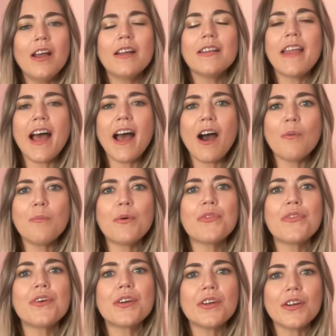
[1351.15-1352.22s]
Now, both
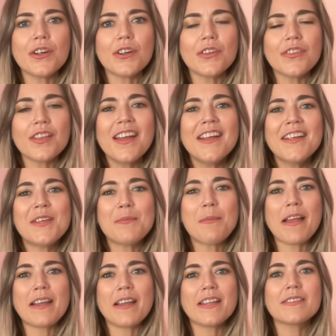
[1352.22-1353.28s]
the earth,
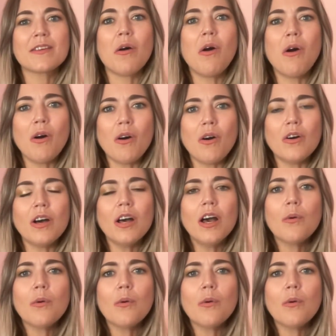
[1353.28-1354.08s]
humanity as a whole,